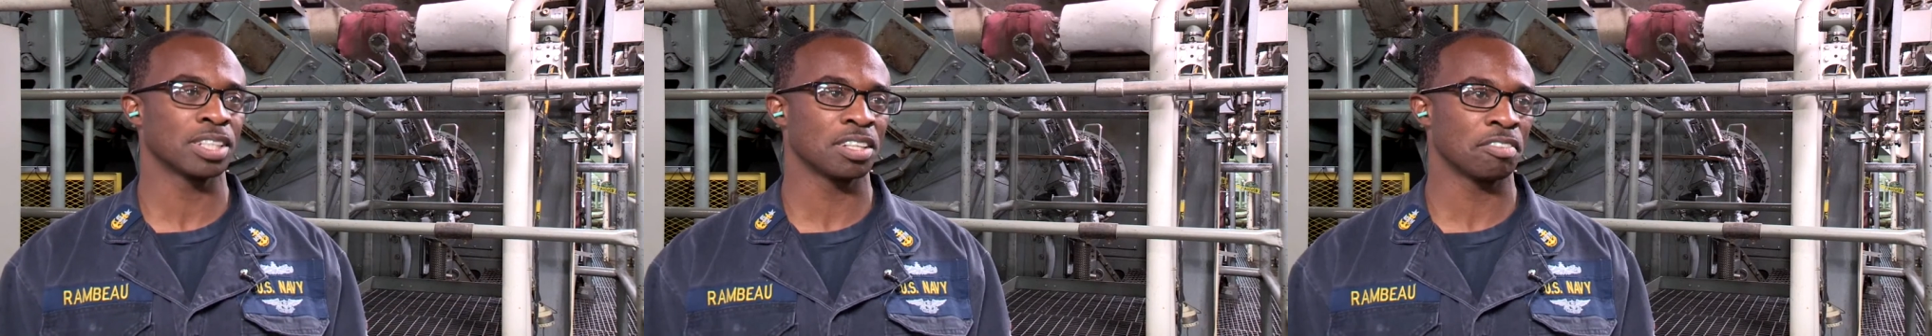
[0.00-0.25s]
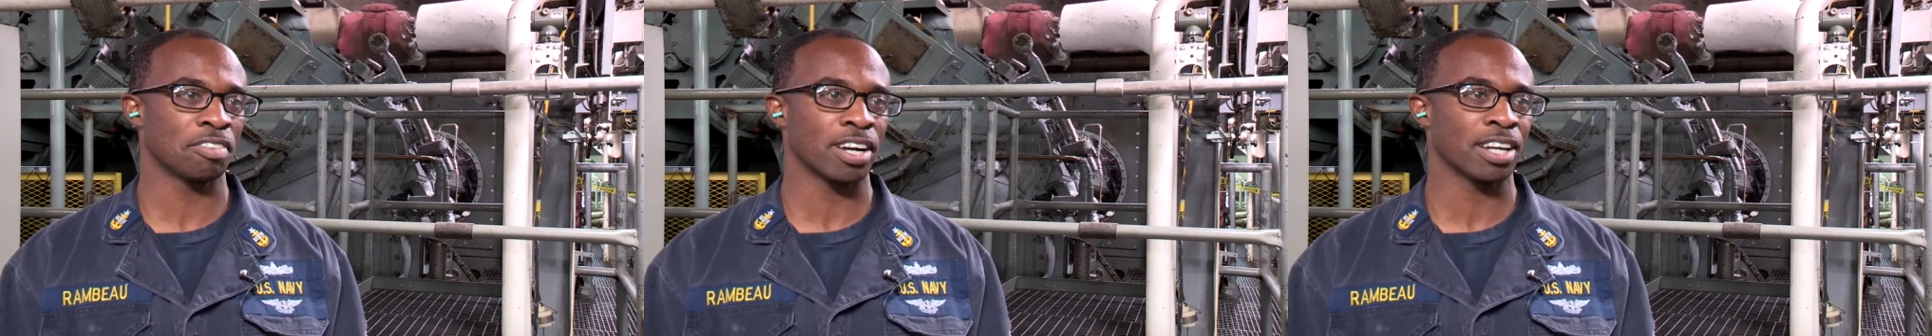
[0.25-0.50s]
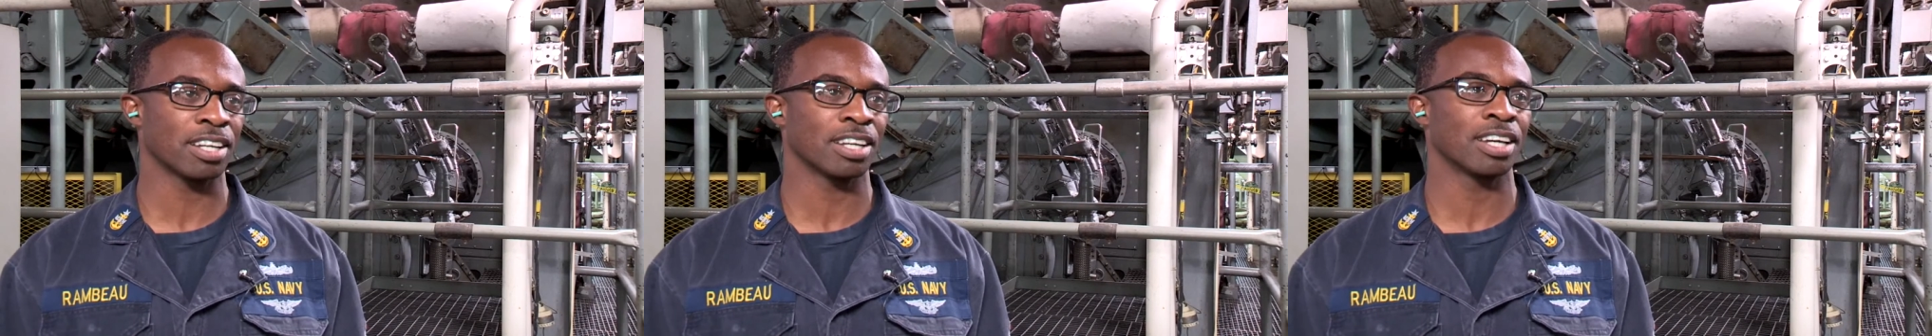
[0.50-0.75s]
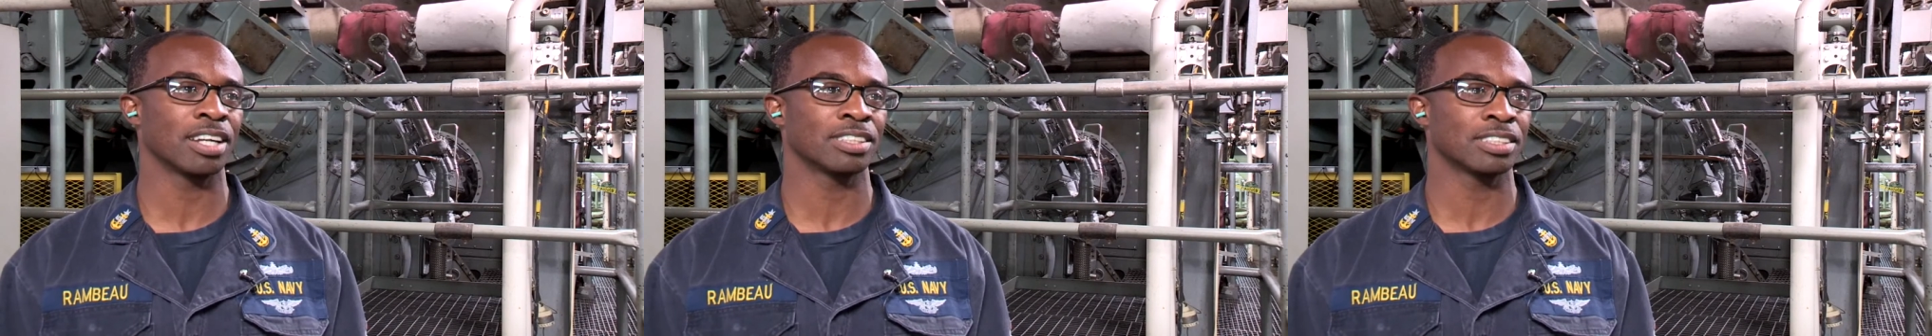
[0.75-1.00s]
in the fight
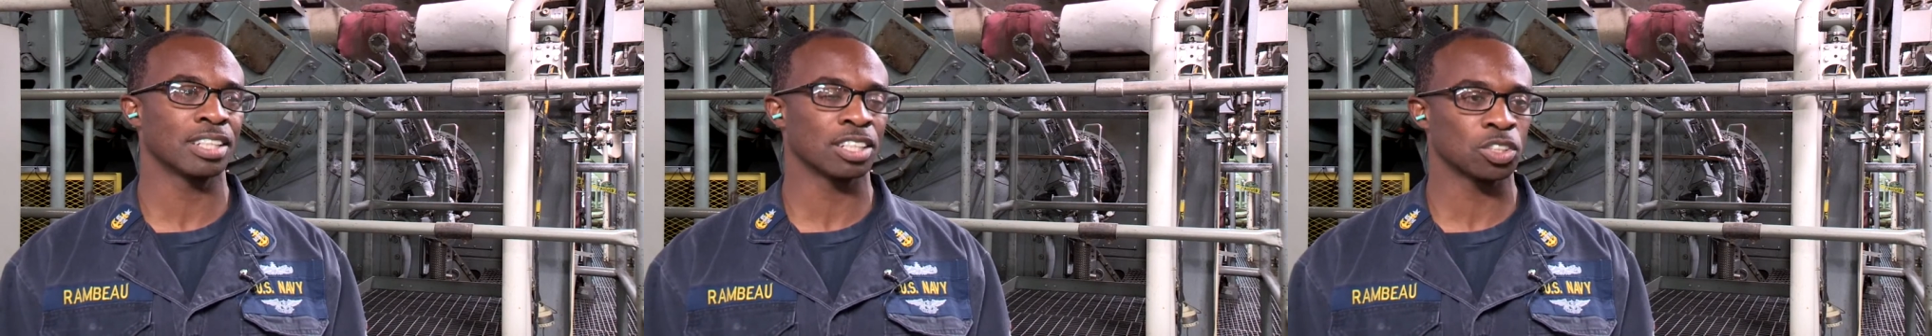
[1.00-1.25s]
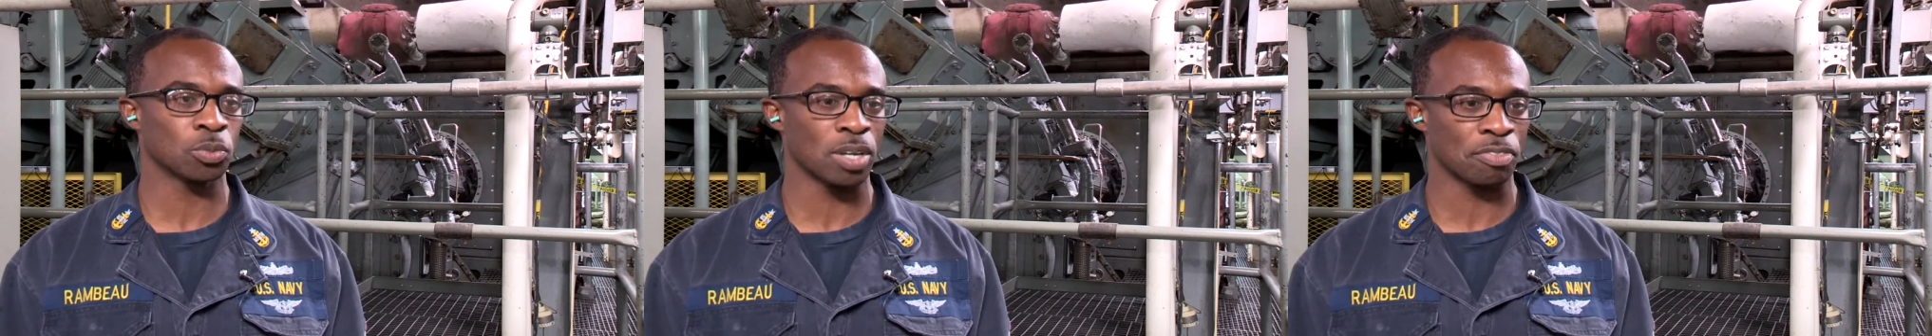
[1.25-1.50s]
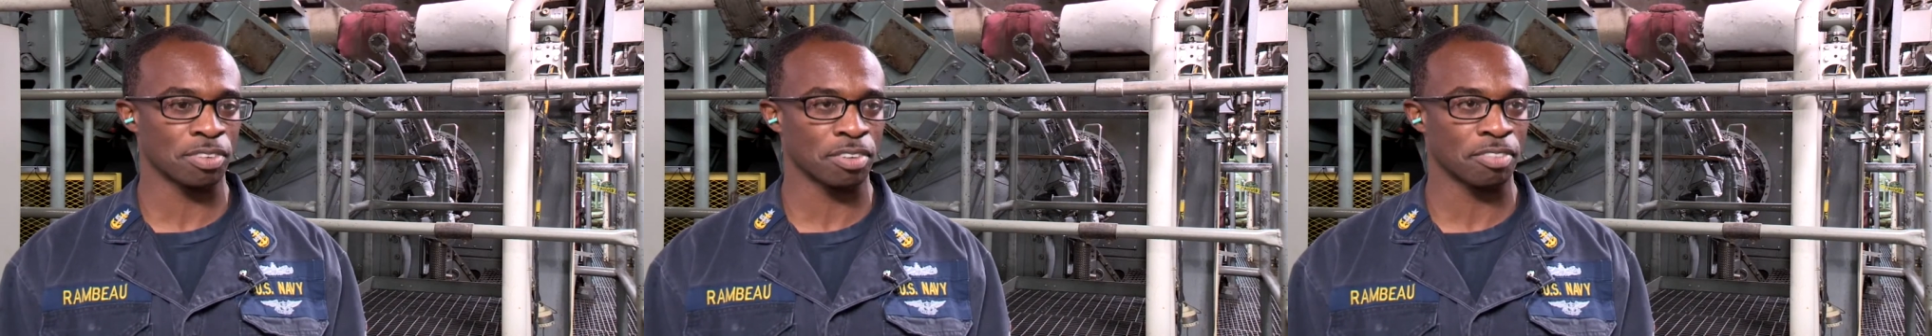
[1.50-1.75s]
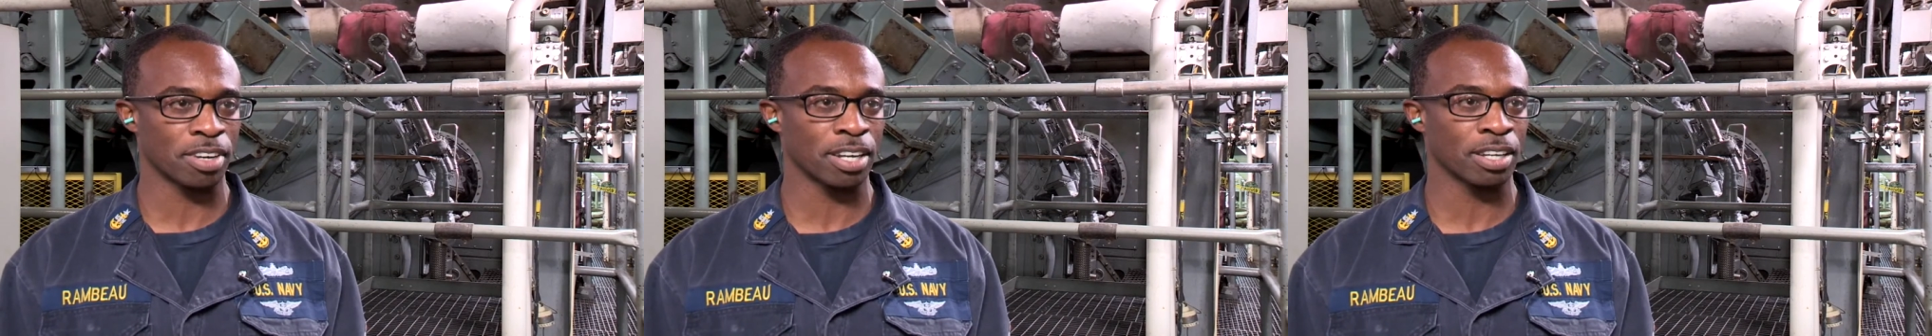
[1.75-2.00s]
and get us away from the
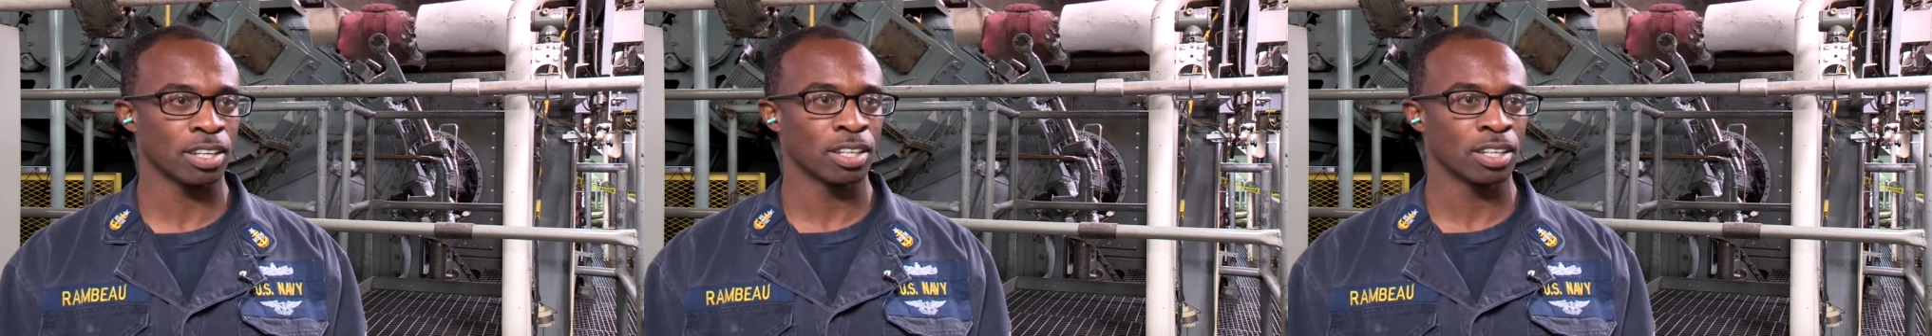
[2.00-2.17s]
fight.